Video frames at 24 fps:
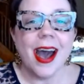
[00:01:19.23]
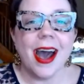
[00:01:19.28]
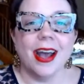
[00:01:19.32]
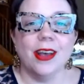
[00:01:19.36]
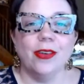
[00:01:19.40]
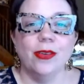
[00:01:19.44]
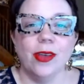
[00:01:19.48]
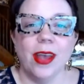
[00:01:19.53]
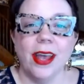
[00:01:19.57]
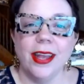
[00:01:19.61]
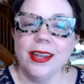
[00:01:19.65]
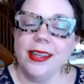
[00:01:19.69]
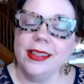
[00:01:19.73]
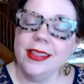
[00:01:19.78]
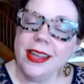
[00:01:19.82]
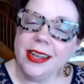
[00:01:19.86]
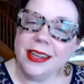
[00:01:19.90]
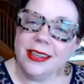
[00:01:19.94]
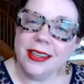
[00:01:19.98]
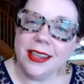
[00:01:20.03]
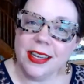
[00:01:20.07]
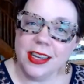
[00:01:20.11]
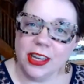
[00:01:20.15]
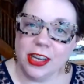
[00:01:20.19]
I created
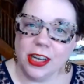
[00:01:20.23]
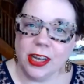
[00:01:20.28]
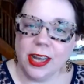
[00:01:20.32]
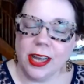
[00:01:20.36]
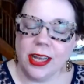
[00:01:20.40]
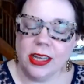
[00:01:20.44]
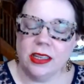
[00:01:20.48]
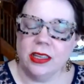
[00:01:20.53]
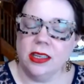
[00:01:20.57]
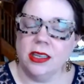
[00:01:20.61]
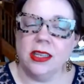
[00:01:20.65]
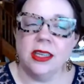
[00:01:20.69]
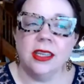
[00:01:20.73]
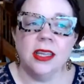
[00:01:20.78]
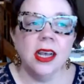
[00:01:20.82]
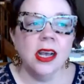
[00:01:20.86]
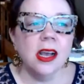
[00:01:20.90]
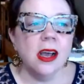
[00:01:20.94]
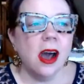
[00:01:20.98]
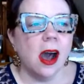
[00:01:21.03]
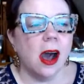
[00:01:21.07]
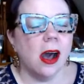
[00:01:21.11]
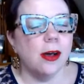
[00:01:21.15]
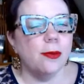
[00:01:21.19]
these earrings.
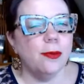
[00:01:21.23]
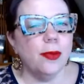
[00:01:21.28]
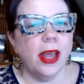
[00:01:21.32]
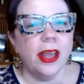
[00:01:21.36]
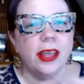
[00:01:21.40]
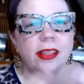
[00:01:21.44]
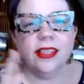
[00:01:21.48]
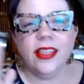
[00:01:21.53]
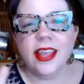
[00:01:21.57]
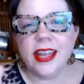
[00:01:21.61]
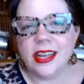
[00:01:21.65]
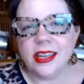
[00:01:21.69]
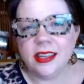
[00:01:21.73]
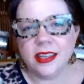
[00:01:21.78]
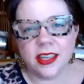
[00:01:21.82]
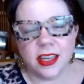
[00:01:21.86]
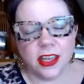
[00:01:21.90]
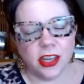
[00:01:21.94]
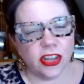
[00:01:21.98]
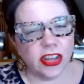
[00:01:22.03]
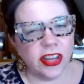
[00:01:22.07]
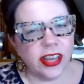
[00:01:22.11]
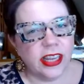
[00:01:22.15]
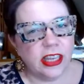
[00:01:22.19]
Um, these
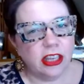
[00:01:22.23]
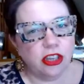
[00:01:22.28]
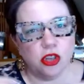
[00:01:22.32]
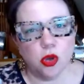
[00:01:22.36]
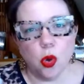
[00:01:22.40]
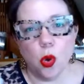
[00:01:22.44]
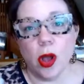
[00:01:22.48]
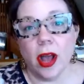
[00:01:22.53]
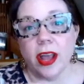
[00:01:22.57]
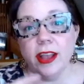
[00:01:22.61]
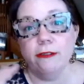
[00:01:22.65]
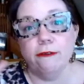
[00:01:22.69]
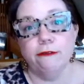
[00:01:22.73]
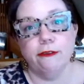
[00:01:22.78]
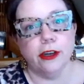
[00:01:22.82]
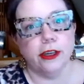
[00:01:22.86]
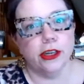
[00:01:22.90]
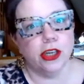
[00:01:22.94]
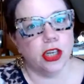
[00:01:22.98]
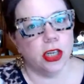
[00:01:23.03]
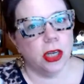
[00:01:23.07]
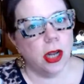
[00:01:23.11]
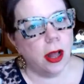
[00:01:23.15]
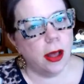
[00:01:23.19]
earrings, or a
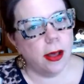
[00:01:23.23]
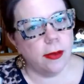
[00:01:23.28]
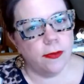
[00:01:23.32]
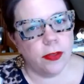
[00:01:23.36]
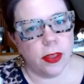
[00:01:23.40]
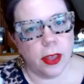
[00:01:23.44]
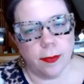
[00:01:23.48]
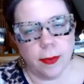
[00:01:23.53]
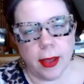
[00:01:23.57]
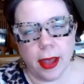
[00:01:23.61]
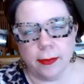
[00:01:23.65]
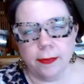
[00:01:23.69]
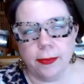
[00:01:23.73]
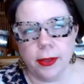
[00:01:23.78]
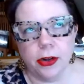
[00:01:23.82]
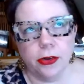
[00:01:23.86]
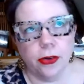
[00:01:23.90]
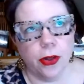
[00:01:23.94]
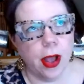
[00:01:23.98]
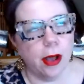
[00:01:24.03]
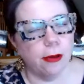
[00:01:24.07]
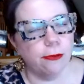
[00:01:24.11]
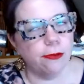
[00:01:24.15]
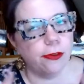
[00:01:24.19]
version of them, have been
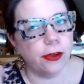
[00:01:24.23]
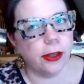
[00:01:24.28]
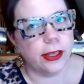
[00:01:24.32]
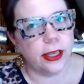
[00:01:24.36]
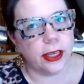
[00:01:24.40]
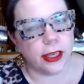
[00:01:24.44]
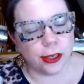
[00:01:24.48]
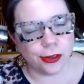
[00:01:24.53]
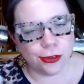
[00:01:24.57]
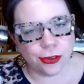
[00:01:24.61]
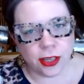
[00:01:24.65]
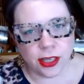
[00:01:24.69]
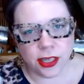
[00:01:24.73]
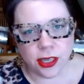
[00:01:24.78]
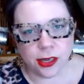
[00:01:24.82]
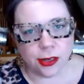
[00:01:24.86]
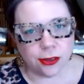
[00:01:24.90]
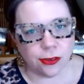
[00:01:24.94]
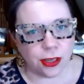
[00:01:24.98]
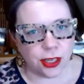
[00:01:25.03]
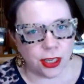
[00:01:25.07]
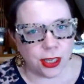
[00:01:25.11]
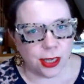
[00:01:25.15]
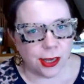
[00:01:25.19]
around for years and
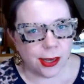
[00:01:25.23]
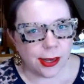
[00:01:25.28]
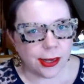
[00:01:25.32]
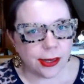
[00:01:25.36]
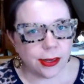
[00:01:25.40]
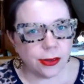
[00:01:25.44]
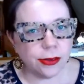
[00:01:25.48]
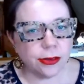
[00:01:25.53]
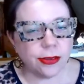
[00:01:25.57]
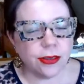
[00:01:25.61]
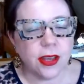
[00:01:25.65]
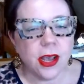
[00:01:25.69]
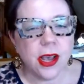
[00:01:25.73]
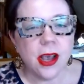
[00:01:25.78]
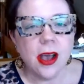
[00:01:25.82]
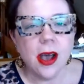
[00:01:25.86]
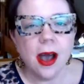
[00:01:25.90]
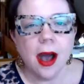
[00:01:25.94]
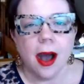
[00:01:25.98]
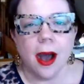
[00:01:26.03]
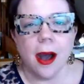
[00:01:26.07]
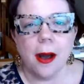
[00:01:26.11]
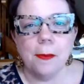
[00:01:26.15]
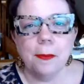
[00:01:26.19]
years and years.
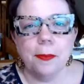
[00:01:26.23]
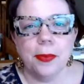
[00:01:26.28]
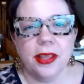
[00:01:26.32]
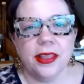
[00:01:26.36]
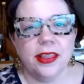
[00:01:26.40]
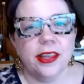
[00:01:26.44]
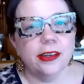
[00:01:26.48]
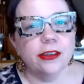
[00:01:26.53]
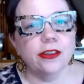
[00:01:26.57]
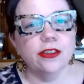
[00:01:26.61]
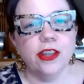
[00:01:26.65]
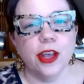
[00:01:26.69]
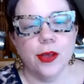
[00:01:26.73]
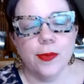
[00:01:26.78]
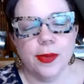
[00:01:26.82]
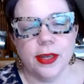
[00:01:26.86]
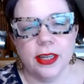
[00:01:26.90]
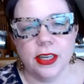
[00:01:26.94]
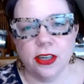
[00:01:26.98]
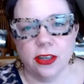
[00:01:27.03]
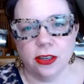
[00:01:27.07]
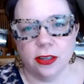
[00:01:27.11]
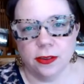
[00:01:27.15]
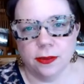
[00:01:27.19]
Um, but they're so
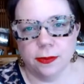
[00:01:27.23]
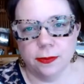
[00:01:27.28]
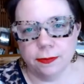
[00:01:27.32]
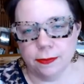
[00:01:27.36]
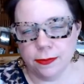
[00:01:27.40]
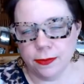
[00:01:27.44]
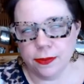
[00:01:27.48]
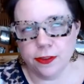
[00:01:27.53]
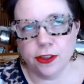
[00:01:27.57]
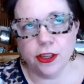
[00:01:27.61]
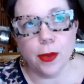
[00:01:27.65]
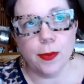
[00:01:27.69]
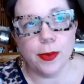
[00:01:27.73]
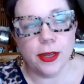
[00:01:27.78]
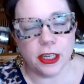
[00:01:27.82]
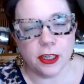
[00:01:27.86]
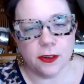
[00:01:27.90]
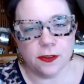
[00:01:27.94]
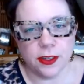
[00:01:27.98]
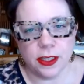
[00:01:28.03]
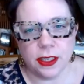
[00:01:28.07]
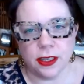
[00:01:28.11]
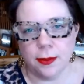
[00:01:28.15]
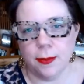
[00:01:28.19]
much to so much
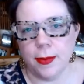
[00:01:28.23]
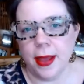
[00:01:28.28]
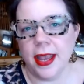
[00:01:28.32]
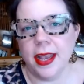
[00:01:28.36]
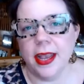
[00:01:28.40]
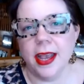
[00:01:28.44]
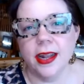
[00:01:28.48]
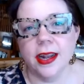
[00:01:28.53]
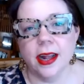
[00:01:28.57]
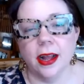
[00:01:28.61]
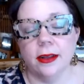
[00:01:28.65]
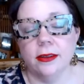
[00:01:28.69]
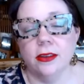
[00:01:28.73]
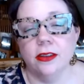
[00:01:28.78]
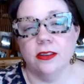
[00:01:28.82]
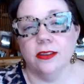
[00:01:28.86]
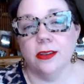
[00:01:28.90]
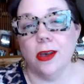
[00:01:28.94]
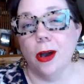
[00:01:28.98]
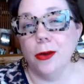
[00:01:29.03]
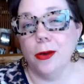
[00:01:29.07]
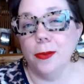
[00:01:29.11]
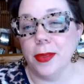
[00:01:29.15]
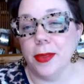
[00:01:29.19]
fun to make, and I just
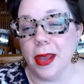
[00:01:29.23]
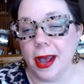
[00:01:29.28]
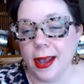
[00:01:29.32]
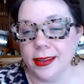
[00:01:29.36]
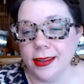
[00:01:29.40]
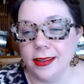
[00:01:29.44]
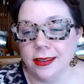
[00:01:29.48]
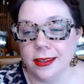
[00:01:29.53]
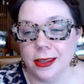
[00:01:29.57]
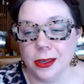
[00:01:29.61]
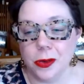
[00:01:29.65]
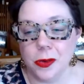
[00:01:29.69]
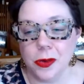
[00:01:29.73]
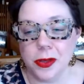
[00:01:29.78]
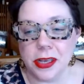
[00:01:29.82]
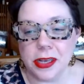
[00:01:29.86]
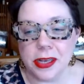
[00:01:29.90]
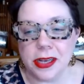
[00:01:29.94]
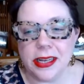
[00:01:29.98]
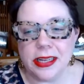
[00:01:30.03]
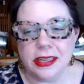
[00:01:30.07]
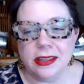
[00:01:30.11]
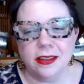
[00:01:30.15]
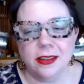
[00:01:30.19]
call them the icicle
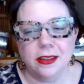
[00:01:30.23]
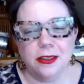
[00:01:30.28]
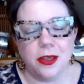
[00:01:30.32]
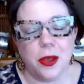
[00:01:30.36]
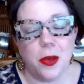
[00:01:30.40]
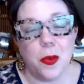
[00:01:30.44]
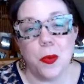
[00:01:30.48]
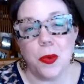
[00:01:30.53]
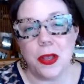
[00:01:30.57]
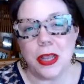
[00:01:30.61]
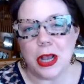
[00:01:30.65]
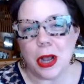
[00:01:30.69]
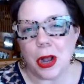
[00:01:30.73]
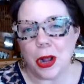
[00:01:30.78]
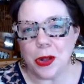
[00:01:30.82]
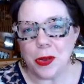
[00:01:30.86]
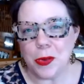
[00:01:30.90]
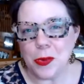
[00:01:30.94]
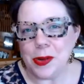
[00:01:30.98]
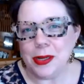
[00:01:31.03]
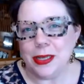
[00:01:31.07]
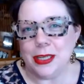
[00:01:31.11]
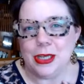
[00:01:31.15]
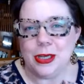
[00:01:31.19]
earrings. So we are
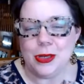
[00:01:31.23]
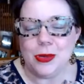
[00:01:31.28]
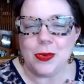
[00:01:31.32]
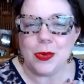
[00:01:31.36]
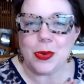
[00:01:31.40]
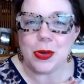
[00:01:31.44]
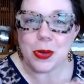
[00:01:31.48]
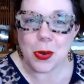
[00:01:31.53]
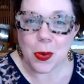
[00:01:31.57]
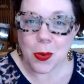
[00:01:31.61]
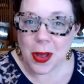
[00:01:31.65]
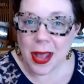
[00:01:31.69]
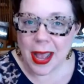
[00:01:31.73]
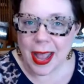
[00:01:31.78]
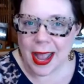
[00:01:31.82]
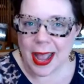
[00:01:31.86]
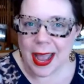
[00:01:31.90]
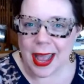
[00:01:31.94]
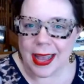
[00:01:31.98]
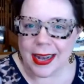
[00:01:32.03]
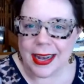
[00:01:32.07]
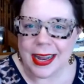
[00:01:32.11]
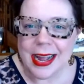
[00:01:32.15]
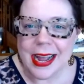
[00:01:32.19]
going to go
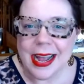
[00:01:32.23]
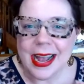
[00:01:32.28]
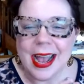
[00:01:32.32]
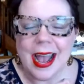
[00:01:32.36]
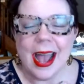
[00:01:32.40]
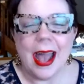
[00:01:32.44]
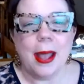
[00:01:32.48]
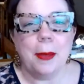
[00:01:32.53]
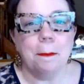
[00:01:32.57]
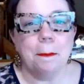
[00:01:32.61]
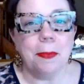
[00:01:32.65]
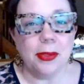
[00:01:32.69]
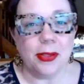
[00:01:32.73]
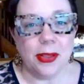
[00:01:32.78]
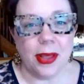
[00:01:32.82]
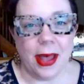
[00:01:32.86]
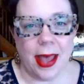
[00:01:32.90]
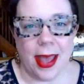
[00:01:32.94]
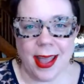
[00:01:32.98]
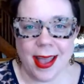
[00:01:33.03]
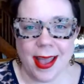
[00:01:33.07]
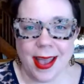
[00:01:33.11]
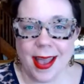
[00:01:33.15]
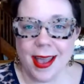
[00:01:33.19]
ahead and
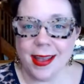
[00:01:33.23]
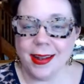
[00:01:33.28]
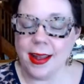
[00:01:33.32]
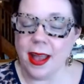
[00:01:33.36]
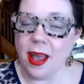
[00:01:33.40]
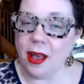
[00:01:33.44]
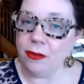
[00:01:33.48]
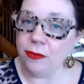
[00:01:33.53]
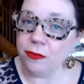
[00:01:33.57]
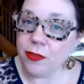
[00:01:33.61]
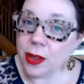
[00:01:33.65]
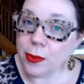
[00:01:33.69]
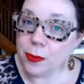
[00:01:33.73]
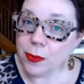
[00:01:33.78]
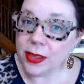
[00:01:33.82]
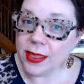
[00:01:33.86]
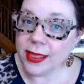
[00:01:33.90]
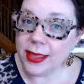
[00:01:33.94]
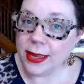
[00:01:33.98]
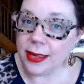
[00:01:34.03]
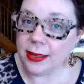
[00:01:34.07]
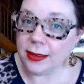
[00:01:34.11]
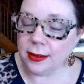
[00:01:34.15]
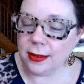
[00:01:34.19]
play and have fun with
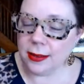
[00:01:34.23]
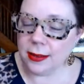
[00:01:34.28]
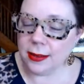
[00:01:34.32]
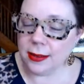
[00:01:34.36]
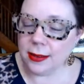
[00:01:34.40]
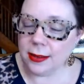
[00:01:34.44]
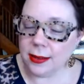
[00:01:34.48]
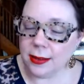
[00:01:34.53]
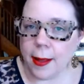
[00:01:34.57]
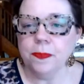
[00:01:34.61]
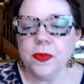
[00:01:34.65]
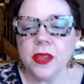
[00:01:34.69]
these today.